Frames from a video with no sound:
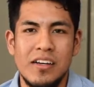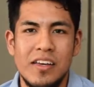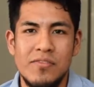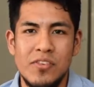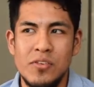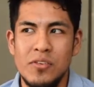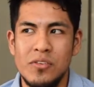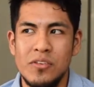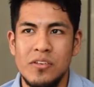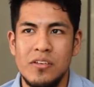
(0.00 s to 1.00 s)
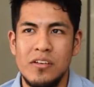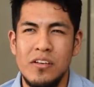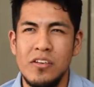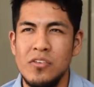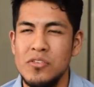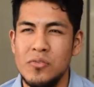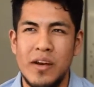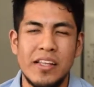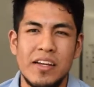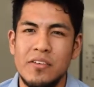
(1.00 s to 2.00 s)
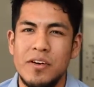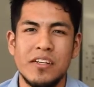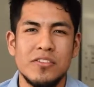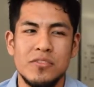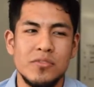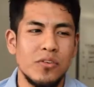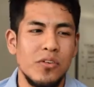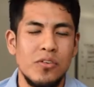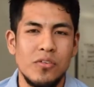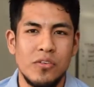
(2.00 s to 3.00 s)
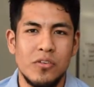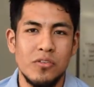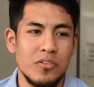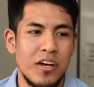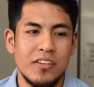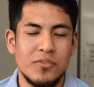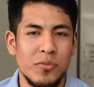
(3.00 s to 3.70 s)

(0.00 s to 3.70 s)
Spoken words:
If you don't know the right direction to go talk